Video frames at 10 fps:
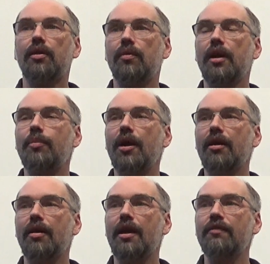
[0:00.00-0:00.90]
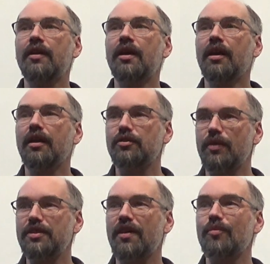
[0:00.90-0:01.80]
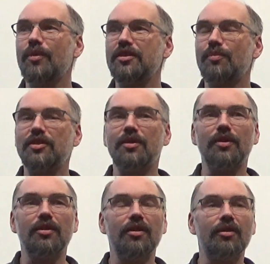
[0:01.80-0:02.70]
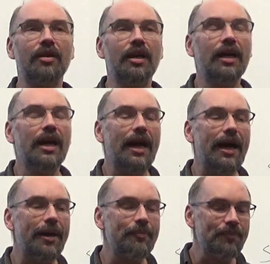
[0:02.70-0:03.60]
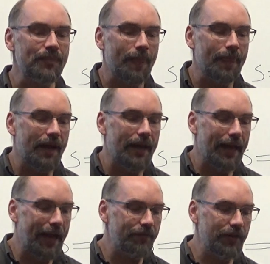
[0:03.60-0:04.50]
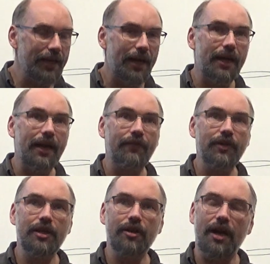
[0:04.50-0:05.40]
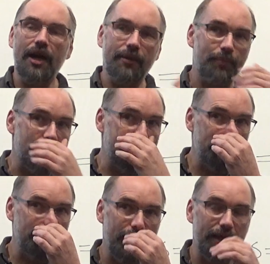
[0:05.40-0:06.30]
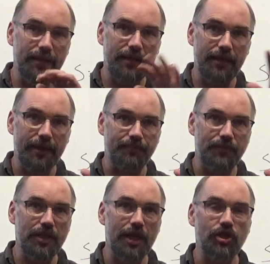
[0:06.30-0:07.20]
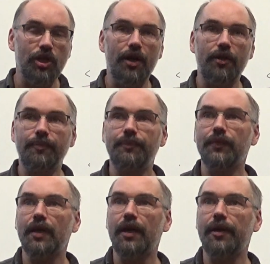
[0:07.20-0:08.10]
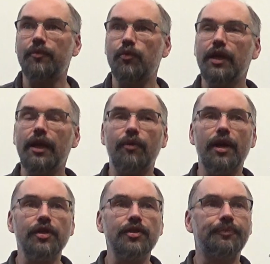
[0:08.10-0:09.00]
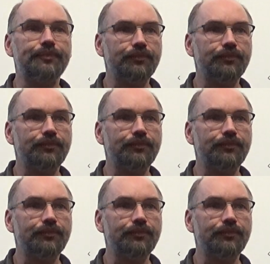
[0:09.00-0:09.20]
write a paragraph, 27 minutes about something you know. Every year I participate in the DHL relay race